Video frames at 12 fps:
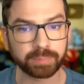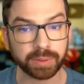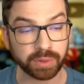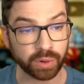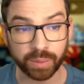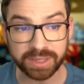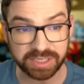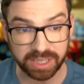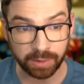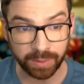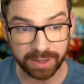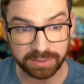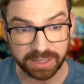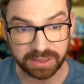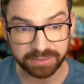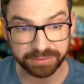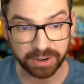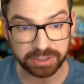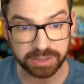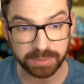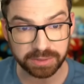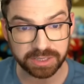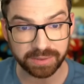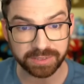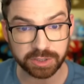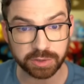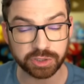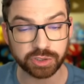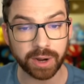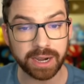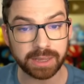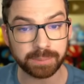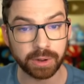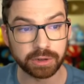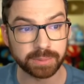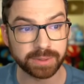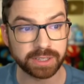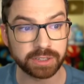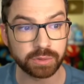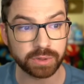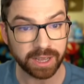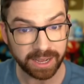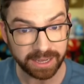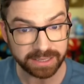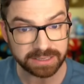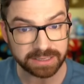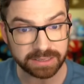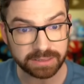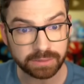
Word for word: But there are ways to get around it. The first and most obvious was trading a Pokemon that knew cut.